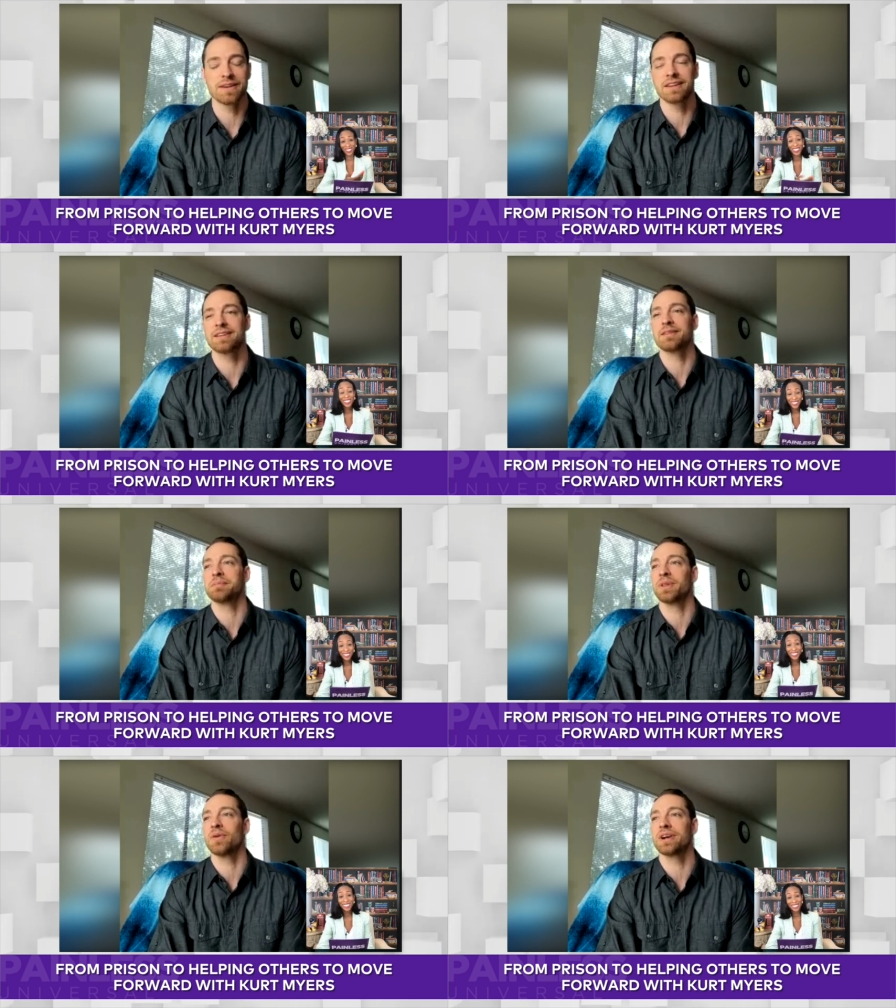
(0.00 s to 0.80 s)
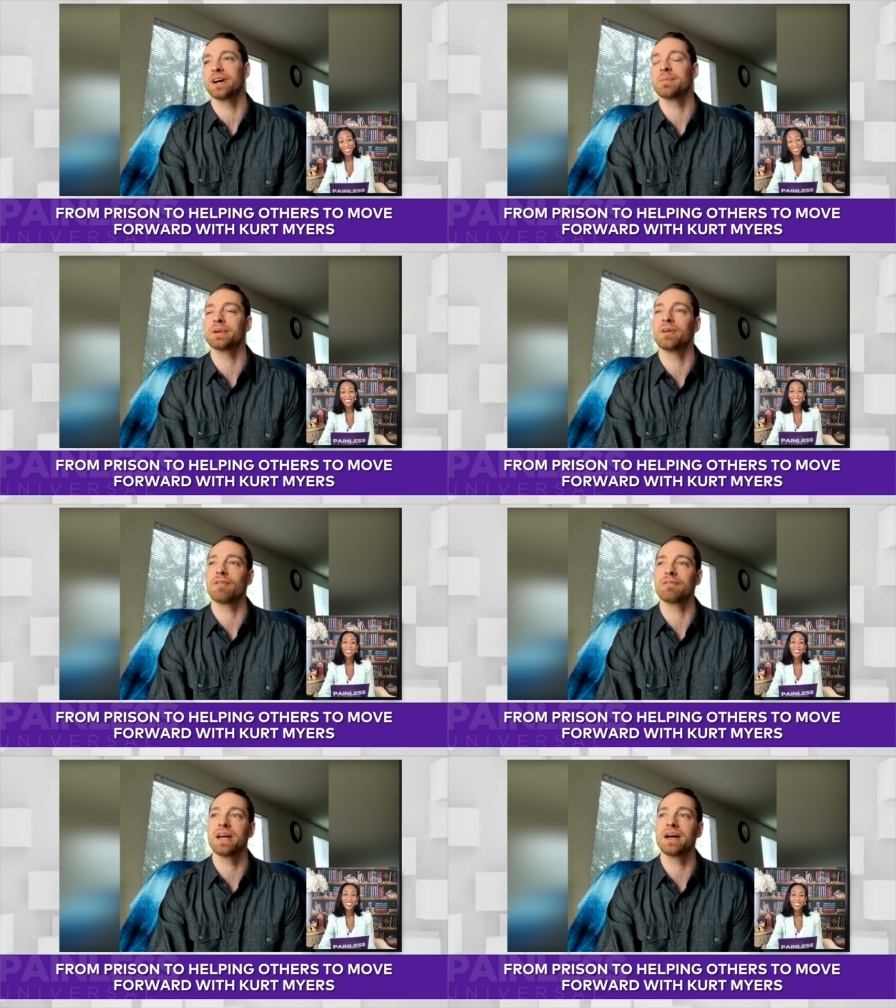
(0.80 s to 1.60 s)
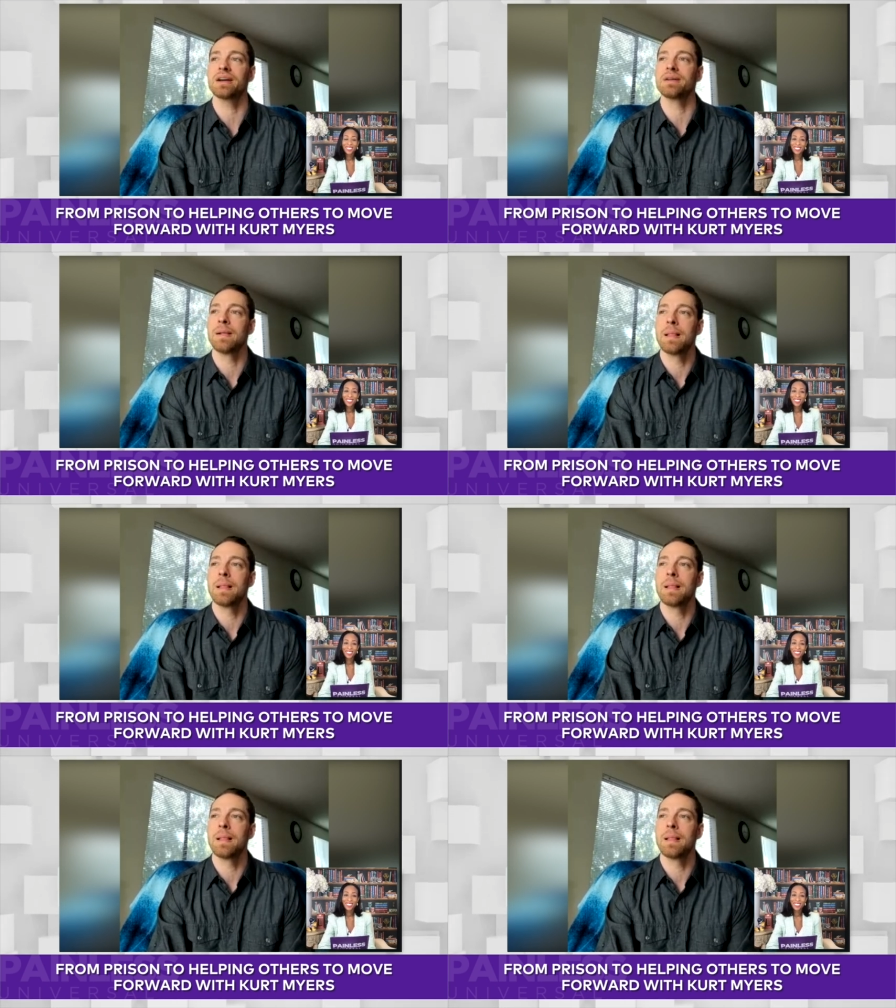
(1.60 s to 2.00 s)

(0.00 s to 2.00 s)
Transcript: ended up blowing up and all of that.